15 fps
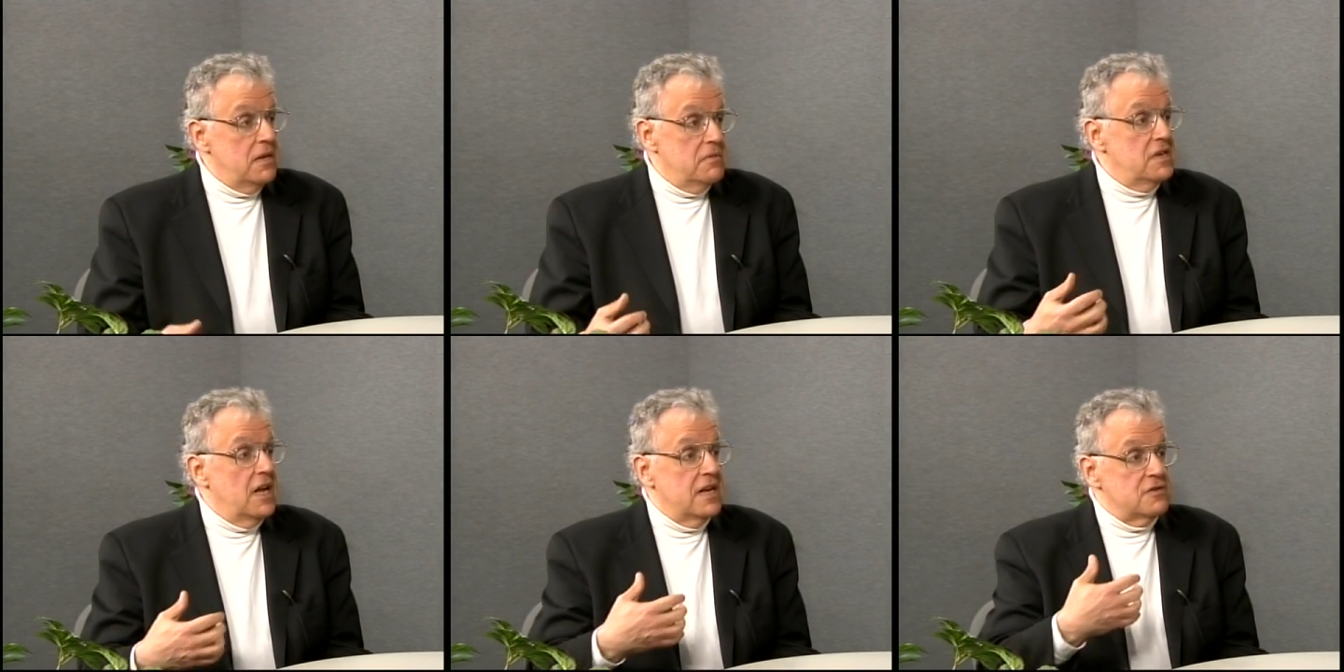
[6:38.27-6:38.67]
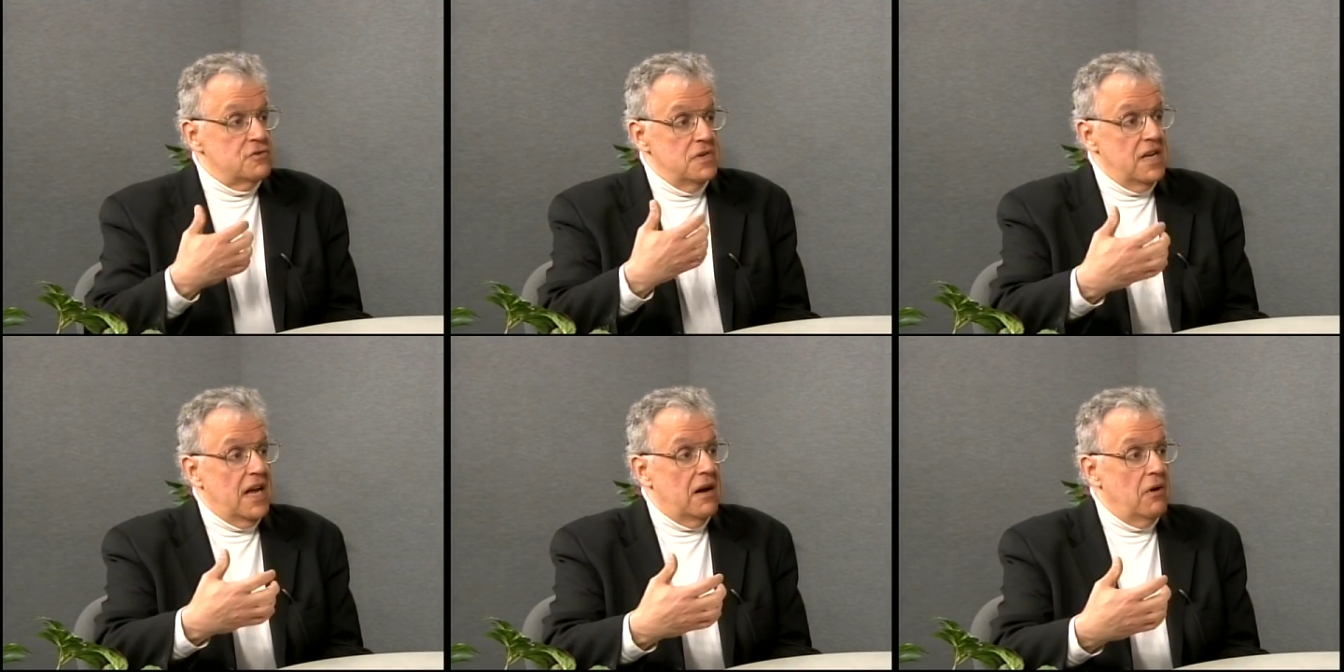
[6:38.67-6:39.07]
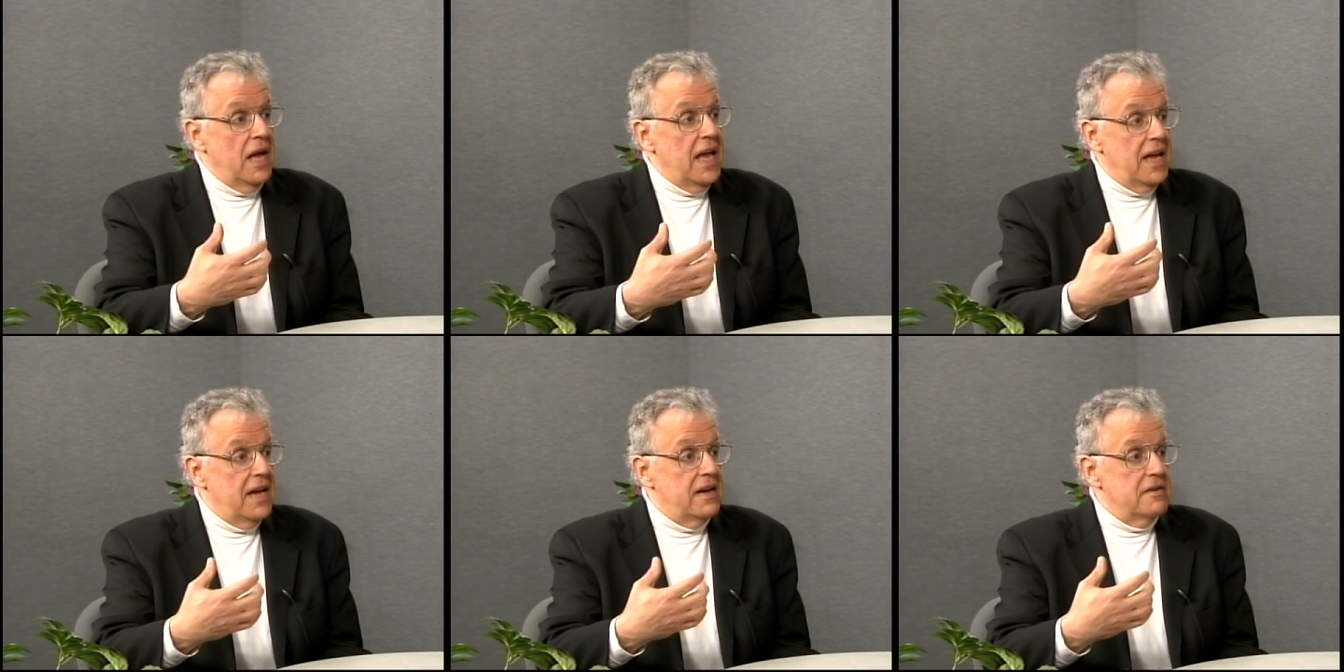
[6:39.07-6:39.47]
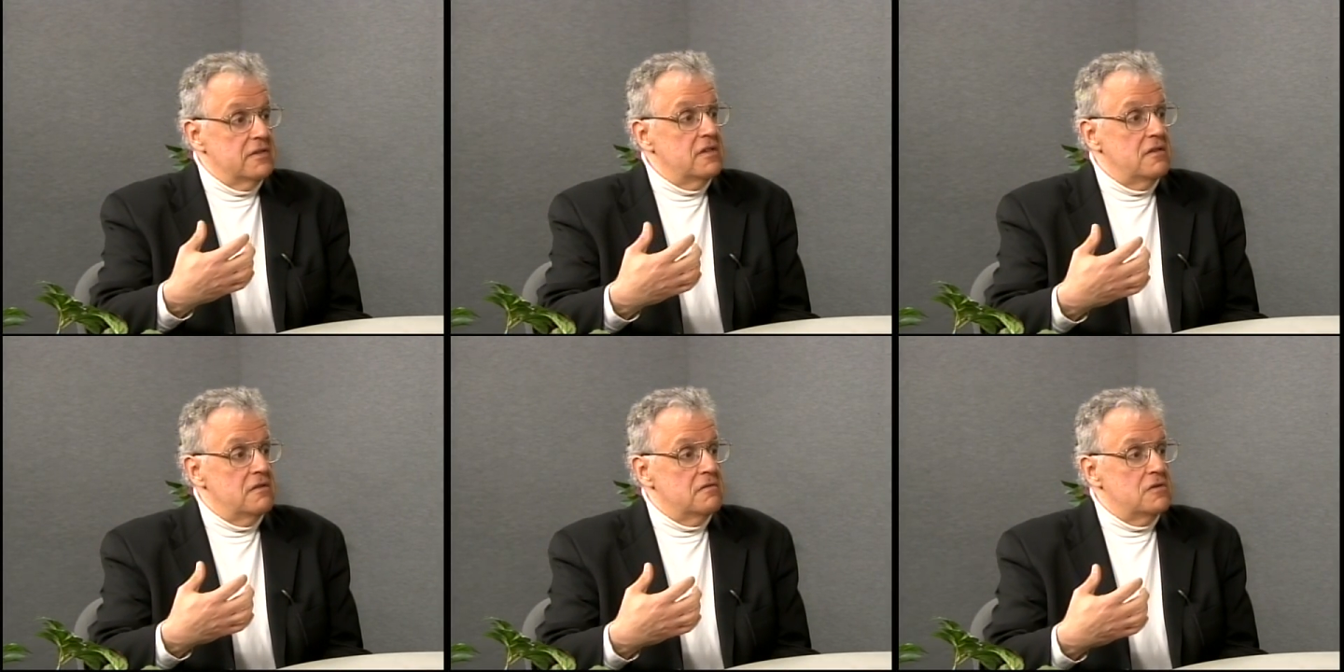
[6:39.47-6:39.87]
and actually now
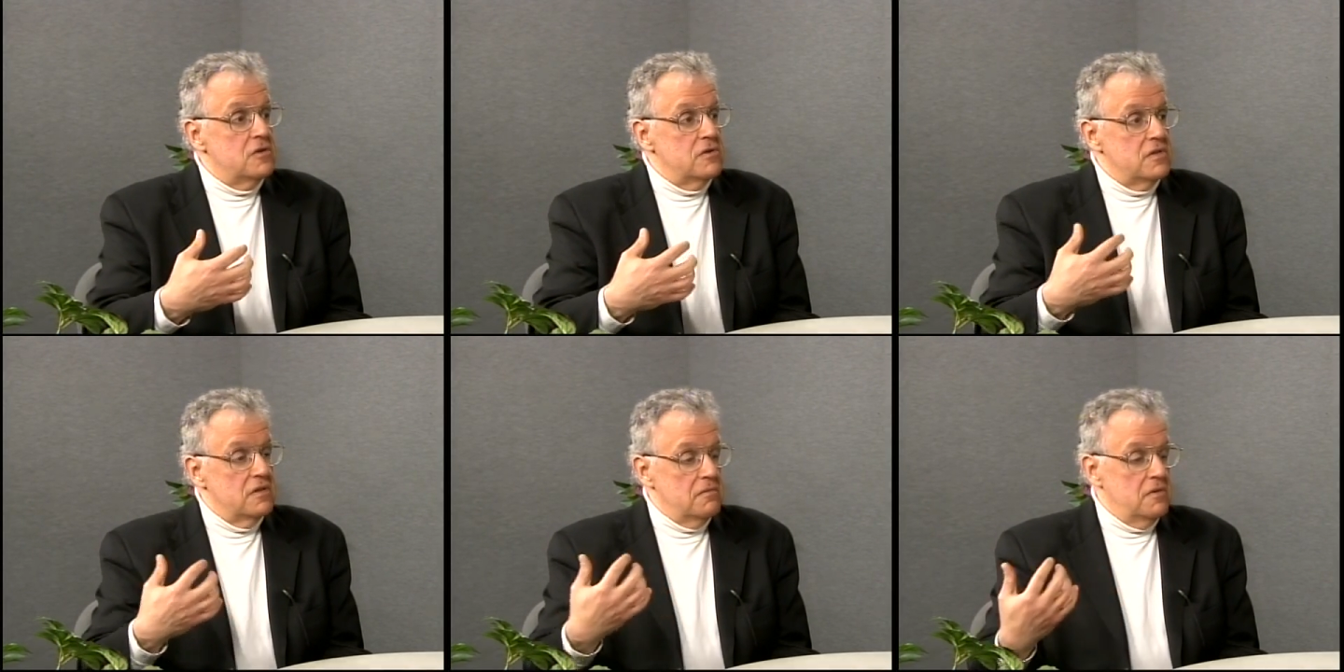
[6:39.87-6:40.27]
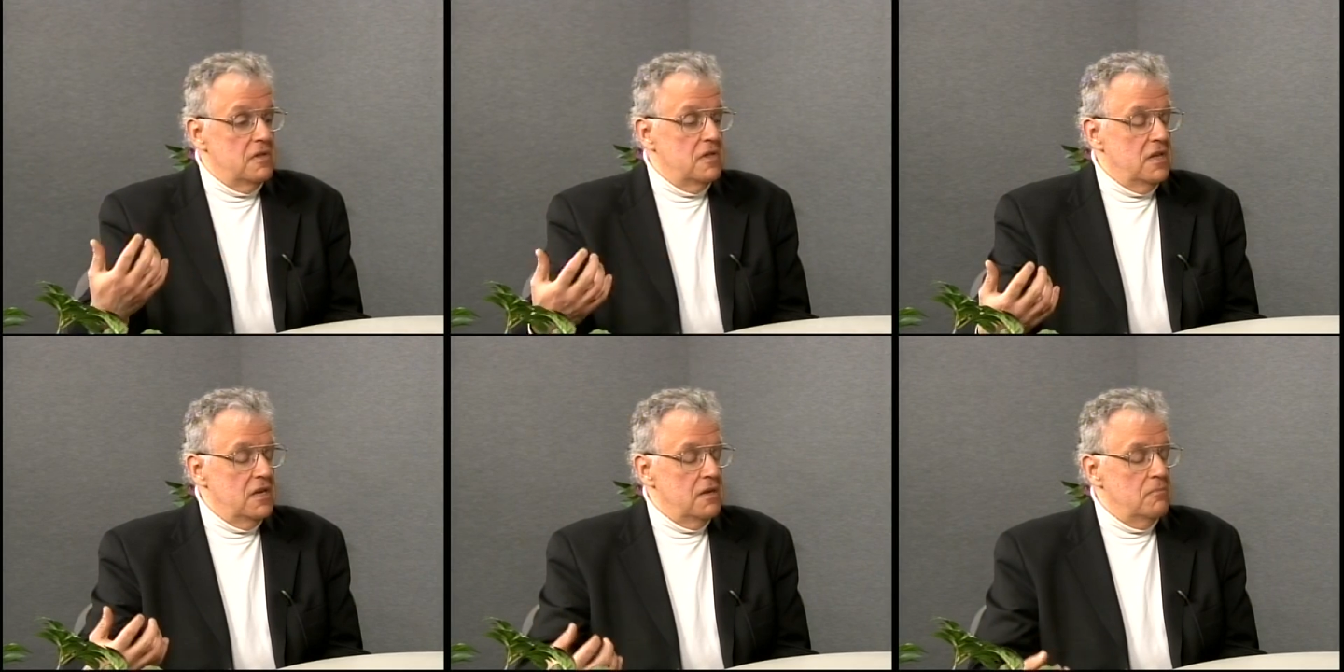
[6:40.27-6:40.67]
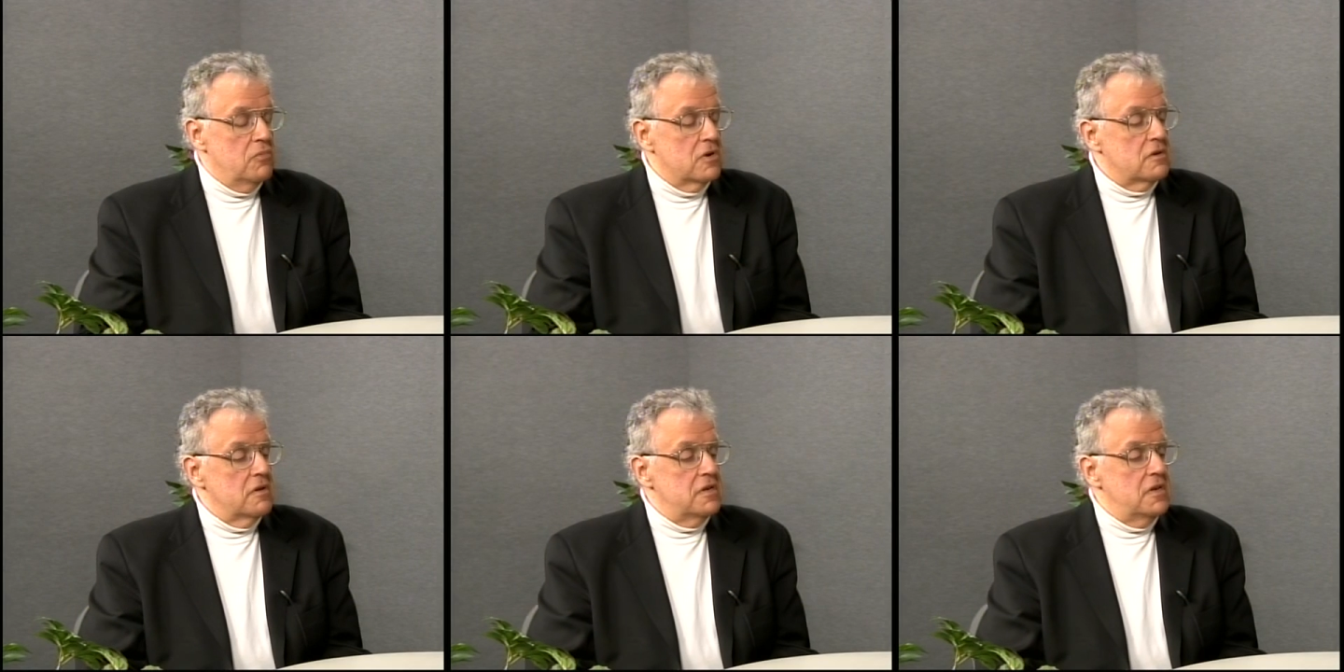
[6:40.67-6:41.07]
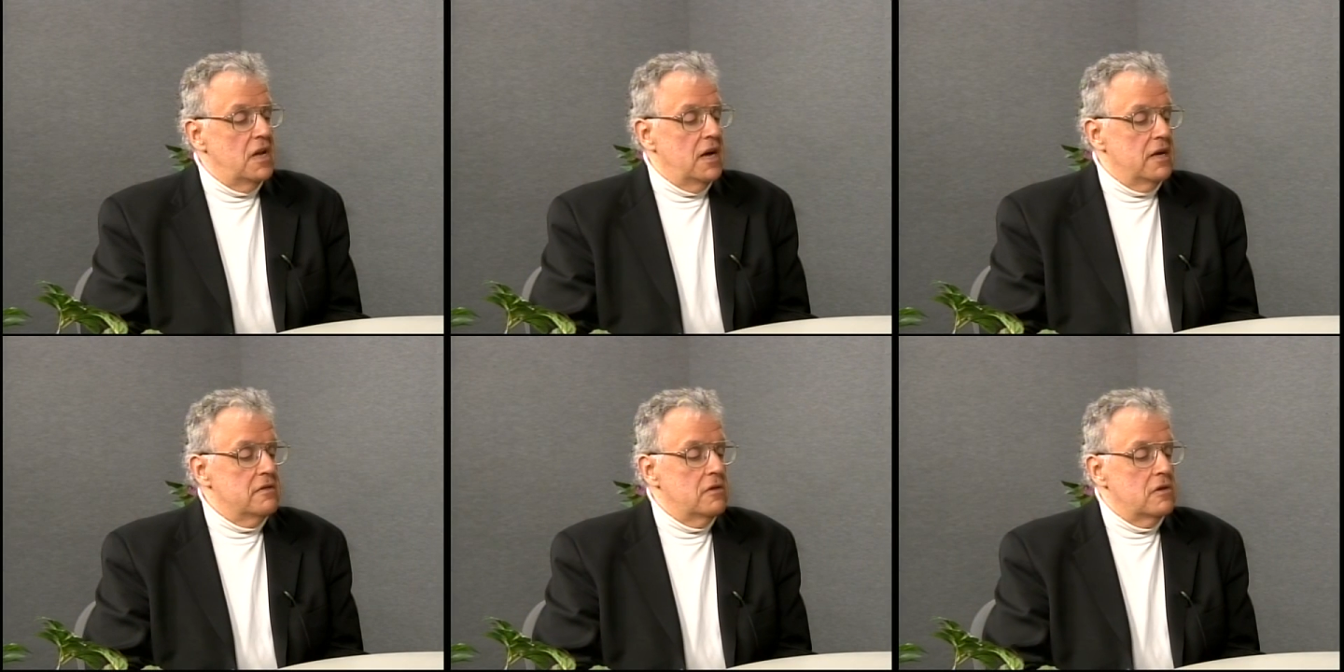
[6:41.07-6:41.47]
he's joined the Brooklyn
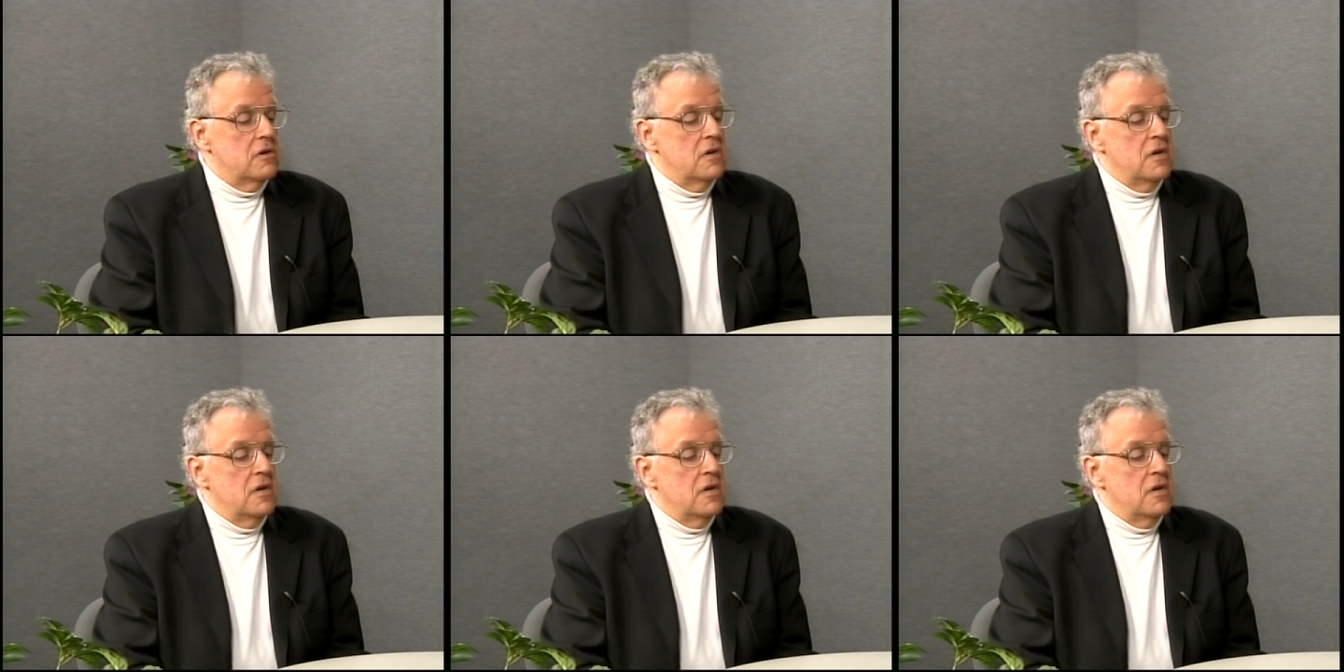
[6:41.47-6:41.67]
Nets,